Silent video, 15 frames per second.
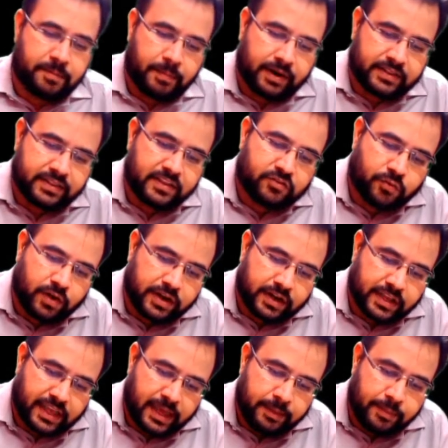but this one
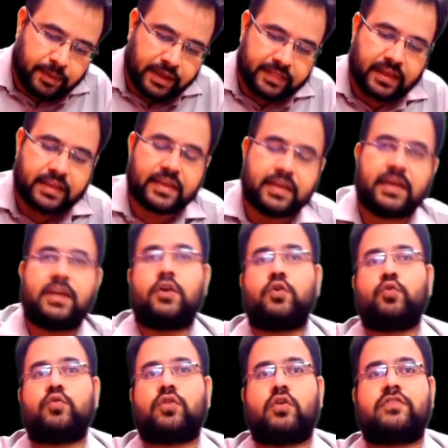came in the year
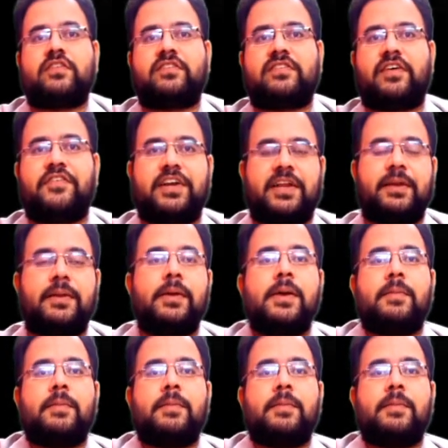2017